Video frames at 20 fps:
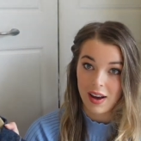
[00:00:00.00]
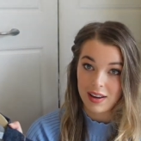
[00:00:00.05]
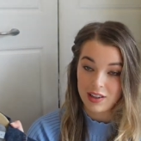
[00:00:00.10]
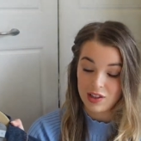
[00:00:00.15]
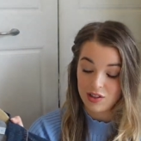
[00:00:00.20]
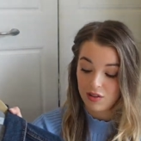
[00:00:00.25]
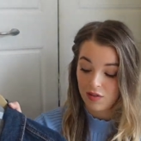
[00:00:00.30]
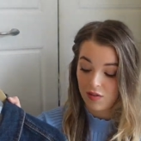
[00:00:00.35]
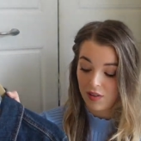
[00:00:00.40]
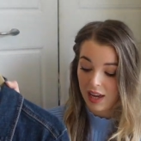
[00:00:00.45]
I
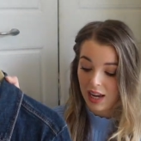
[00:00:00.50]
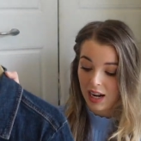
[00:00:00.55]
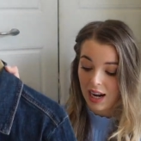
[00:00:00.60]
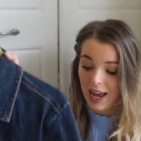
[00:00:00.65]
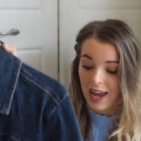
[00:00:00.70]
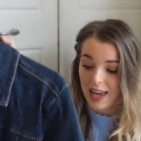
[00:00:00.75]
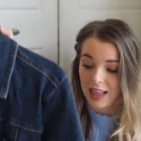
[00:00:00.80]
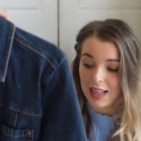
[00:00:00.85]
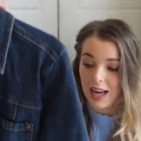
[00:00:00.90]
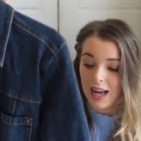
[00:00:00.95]
just feel
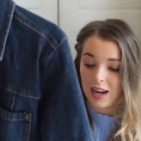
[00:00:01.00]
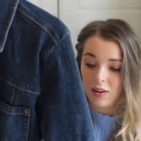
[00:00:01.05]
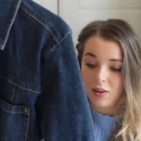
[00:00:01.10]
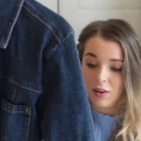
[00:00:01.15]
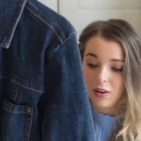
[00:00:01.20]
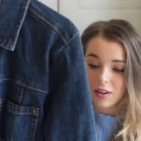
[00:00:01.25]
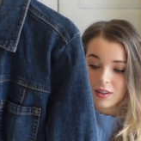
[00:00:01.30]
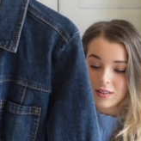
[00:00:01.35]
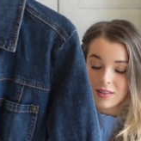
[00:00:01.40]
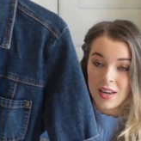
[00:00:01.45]
like that
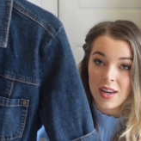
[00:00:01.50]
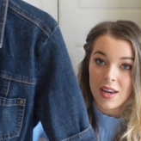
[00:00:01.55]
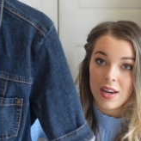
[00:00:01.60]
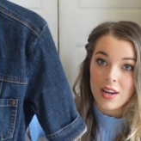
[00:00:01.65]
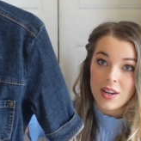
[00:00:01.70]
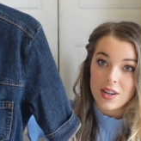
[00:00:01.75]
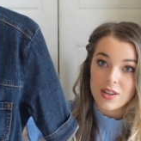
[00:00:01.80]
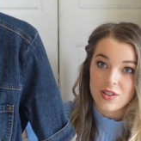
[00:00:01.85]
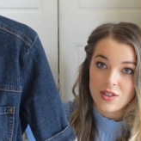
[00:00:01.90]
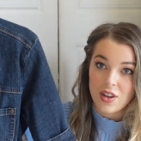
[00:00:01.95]
looks
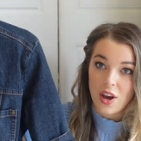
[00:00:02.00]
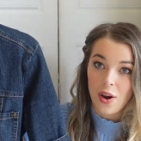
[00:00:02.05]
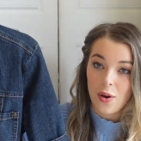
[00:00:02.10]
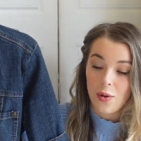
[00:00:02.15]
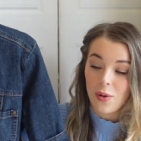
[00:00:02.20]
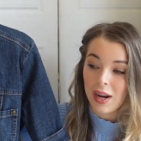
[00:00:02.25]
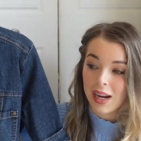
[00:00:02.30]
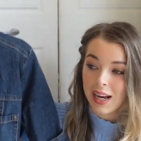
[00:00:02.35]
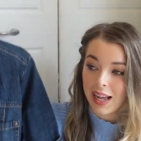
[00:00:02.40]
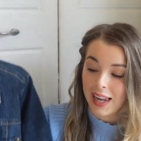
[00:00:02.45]

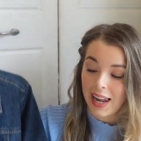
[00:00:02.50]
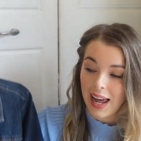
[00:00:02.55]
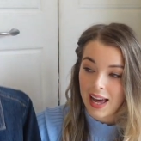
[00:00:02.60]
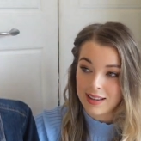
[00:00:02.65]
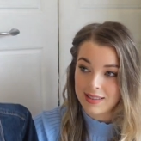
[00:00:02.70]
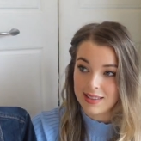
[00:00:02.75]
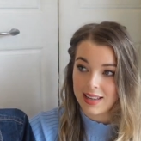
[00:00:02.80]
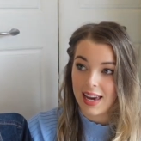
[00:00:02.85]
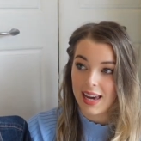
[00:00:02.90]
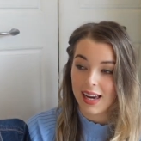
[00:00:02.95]
so
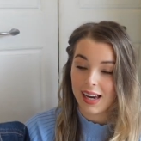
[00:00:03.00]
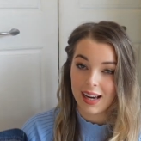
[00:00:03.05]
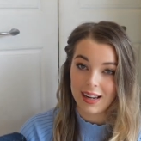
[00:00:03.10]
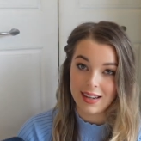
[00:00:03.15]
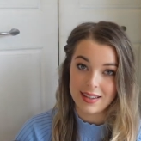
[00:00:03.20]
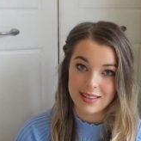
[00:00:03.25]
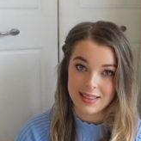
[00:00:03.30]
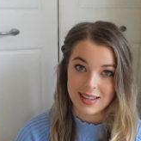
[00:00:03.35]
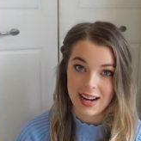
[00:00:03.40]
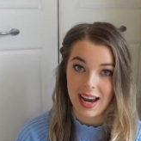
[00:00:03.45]
classic
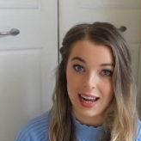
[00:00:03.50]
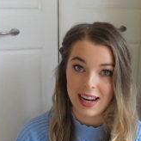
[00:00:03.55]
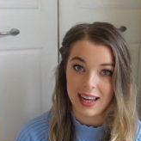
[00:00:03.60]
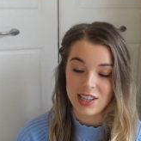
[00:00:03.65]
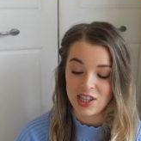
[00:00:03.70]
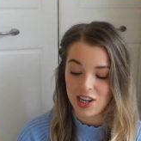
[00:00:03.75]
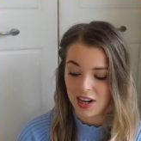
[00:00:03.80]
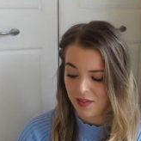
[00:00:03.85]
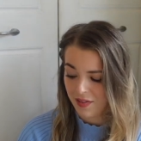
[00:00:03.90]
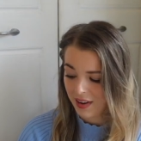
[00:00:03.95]
and
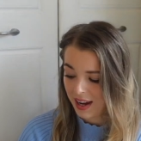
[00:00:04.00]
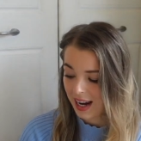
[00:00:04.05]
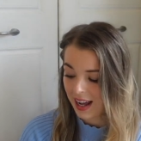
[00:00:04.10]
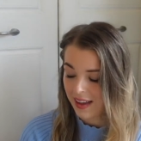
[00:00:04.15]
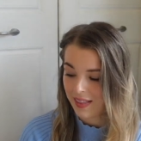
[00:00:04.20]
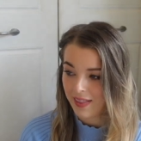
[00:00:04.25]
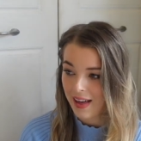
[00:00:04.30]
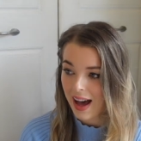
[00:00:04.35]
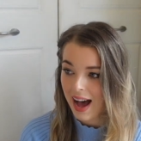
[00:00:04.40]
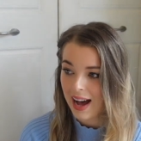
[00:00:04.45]
stylish and I feel
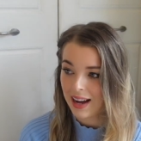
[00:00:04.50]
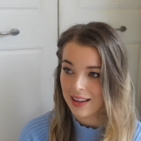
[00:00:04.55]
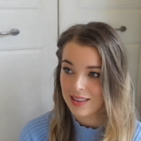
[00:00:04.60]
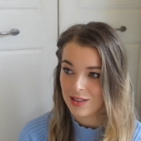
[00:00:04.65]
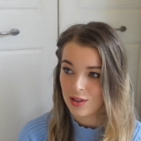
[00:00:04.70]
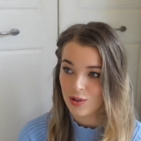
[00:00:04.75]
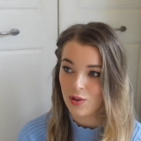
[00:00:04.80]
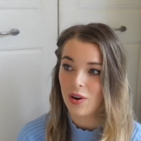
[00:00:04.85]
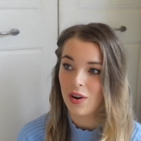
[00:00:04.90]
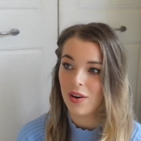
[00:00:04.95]
like that
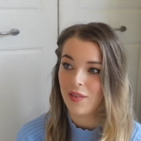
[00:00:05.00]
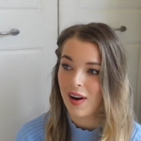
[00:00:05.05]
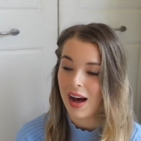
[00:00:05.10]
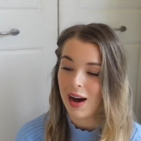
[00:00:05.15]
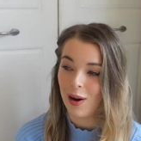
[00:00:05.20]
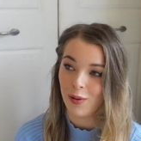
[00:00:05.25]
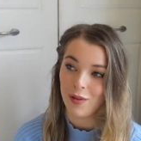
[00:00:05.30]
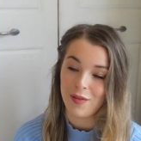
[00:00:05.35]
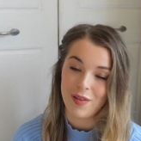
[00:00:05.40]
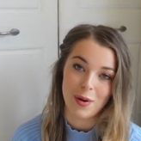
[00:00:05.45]
sort of
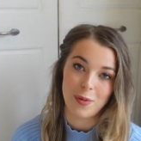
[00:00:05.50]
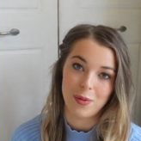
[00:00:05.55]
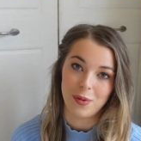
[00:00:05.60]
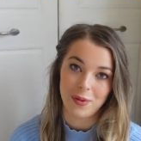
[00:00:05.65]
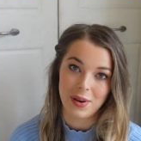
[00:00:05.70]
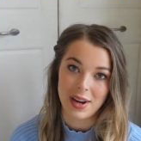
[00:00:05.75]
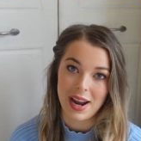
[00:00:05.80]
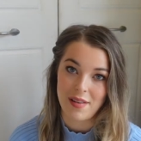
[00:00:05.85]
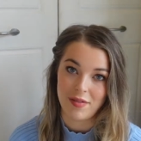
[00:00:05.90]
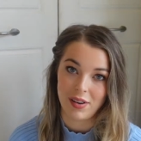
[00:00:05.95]
outfit will
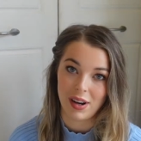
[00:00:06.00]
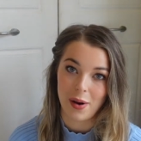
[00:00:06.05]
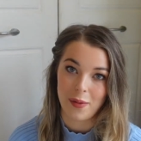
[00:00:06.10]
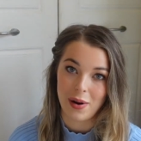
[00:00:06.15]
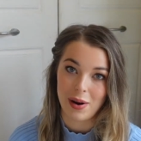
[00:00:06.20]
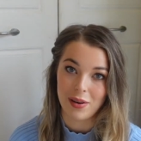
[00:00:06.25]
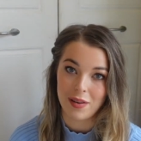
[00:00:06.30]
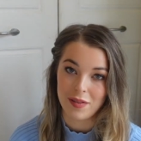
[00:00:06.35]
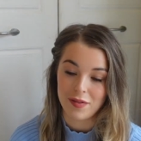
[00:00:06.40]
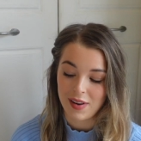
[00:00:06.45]
never go
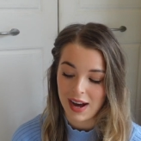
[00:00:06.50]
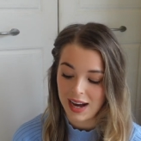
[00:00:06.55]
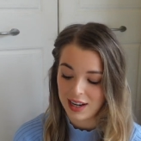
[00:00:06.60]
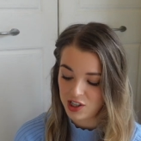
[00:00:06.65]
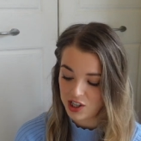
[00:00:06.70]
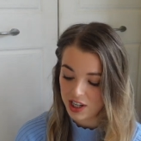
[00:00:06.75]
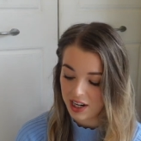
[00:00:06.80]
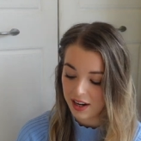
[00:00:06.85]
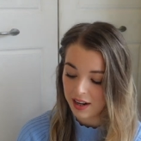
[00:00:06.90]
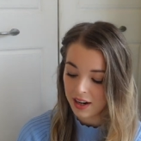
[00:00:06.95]
out of
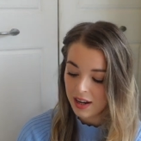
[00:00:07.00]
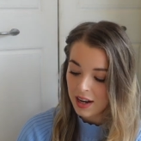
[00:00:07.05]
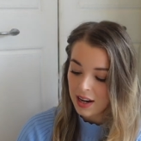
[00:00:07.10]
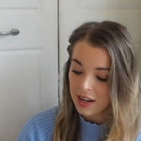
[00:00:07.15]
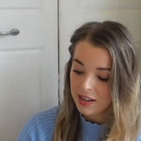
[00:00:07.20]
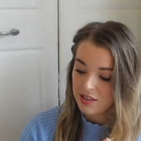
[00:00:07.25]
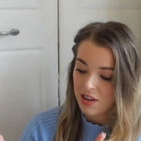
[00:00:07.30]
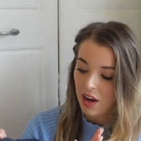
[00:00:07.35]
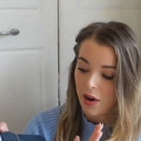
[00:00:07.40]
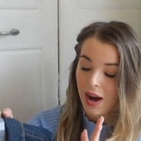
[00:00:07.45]
fashion.
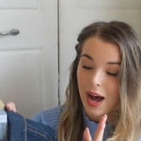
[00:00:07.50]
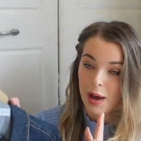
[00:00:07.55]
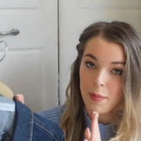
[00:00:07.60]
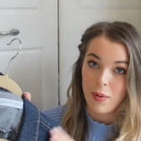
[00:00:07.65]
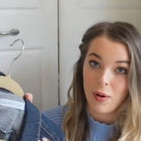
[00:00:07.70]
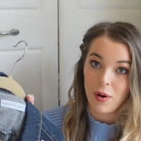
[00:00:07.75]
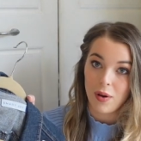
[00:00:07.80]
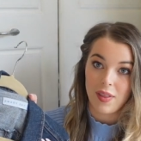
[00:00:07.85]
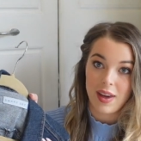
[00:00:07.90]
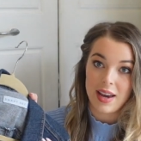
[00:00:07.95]
So I
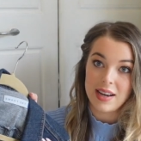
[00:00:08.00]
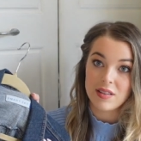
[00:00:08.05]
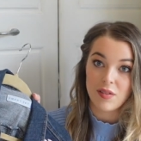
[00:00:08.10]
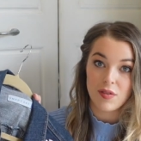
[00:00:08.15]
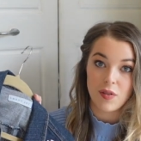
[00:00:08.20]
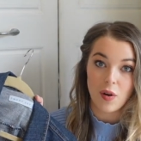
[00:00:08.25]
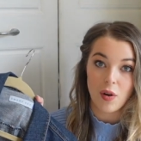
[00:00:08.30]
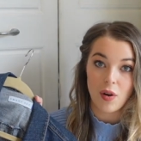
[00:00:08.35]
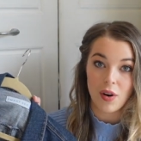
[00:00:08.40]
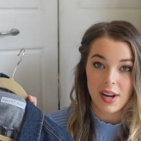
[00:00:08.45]
bought this
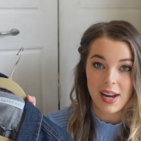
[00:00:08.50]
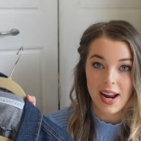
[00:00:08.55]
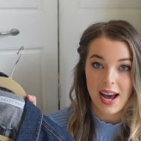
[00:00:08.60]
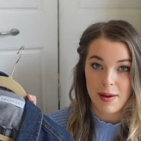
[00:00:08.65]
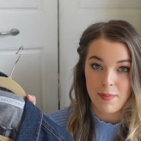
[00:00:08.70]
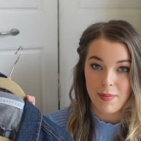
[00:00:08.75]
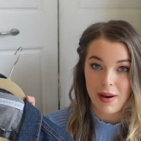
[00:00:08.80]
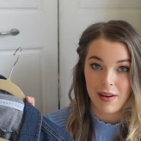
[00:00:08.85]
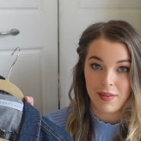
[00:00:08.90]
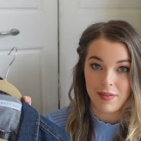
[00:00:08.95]
for
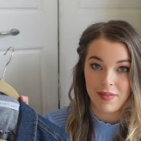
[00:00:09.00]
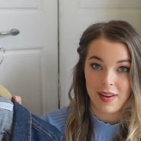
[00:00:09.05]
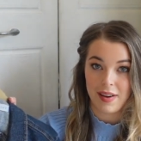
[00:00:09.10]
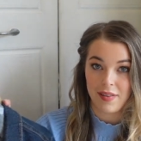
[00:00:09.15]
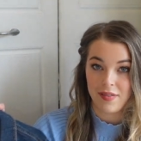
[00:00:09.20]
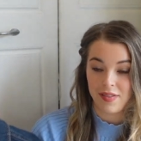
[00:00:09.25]
£9.50.